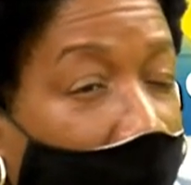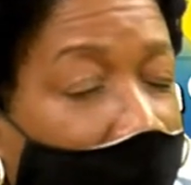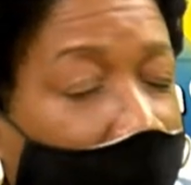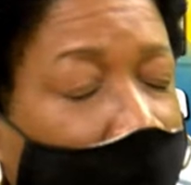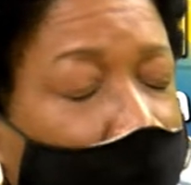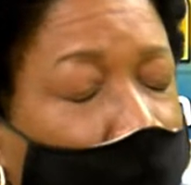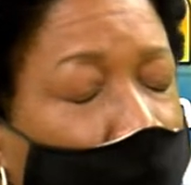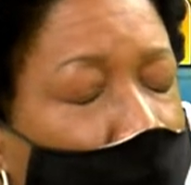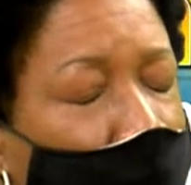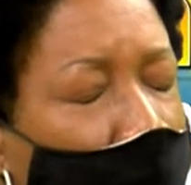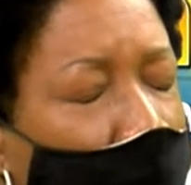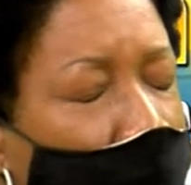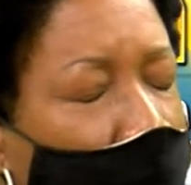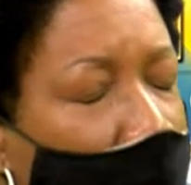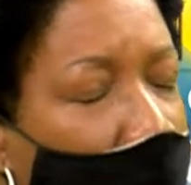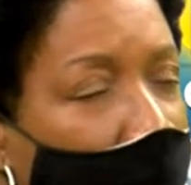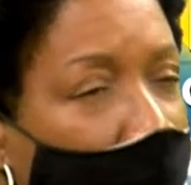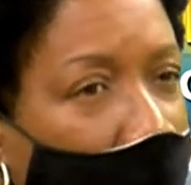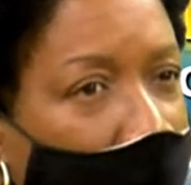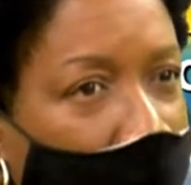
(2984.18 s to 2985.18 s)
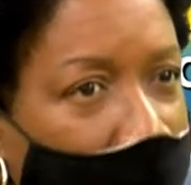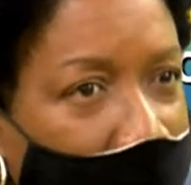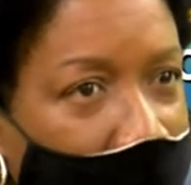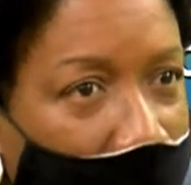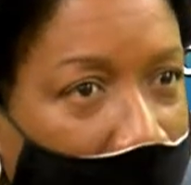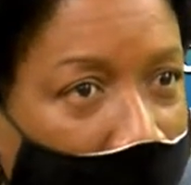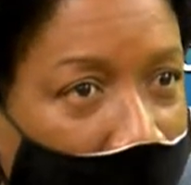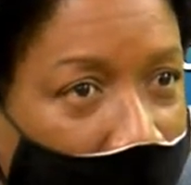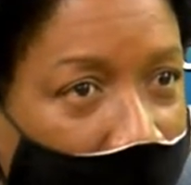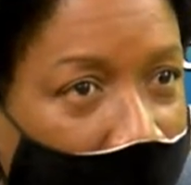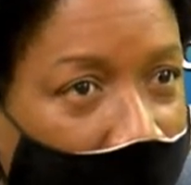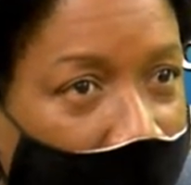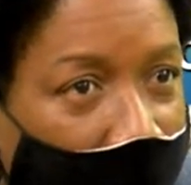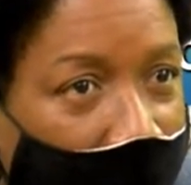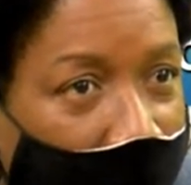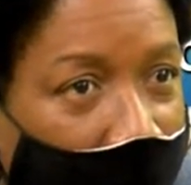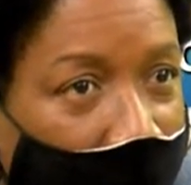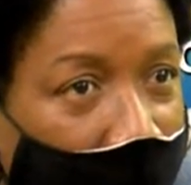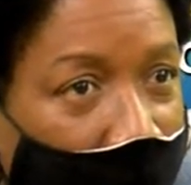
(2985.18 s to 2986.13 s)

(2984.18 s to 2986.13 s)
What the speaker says: Extremely receptive.